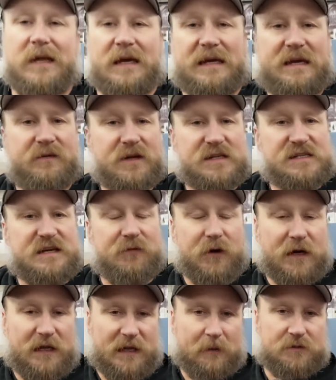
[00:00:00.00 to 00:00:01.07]
giving us different
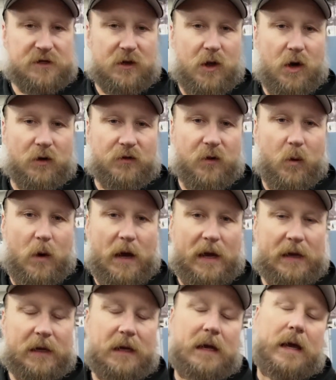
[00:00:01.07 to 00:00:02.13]
clips along the way.